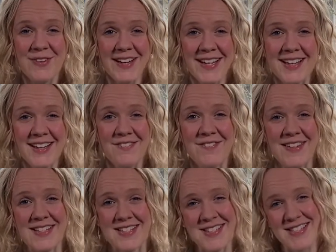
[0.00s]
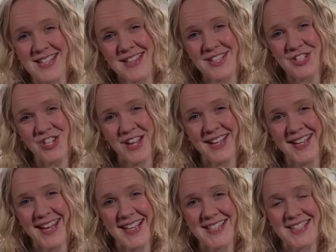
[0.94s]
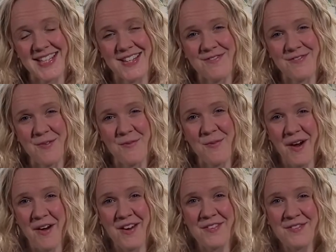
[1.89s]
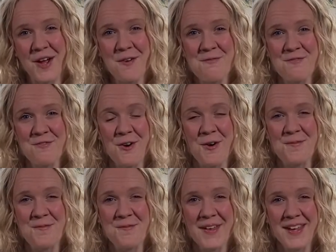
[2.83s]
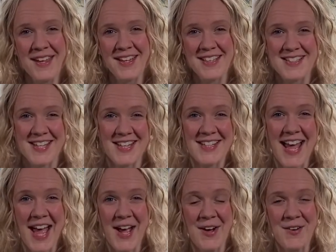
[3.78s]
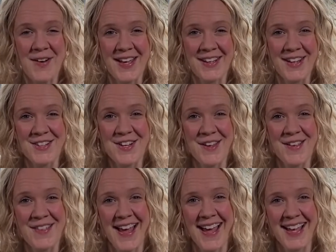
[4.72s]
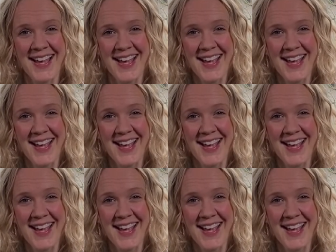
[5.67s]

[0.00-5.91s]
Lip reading: really lovely to see the journey actually from where I've come from to now, and I know that